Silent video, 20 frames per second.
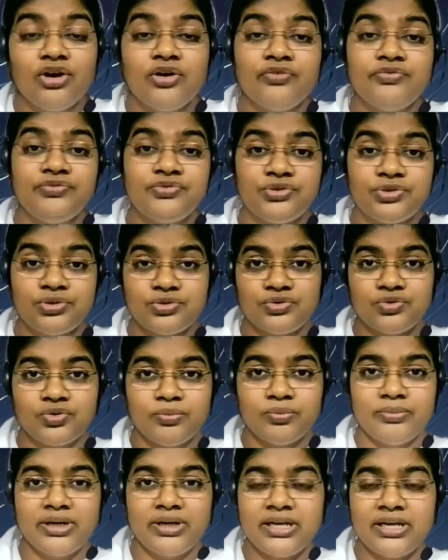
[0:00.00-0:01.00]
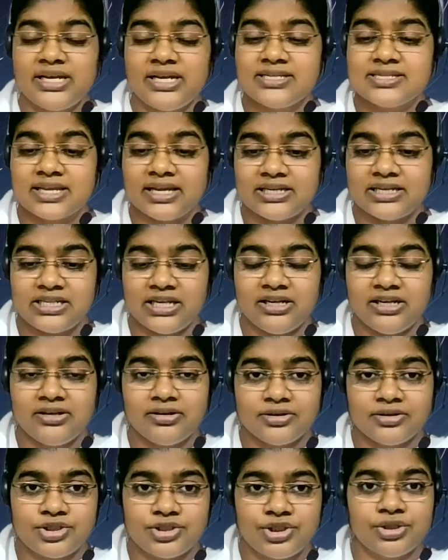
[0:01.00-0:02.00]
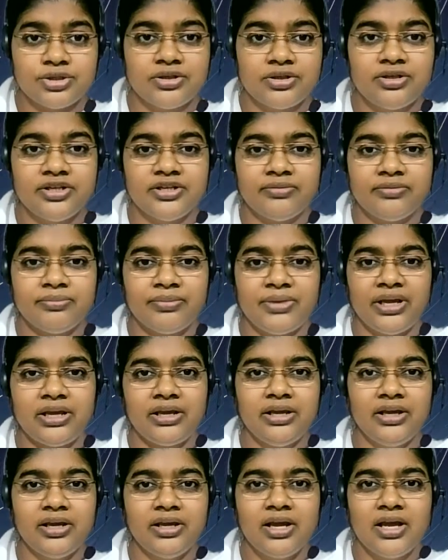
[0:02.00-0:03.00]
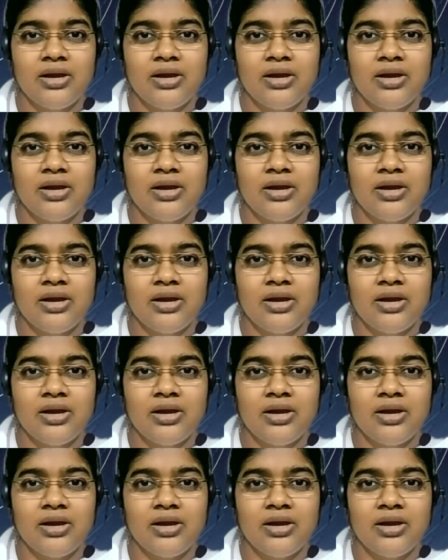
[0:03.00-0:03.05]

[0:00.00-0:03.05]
of Suman is getting nurtured in me,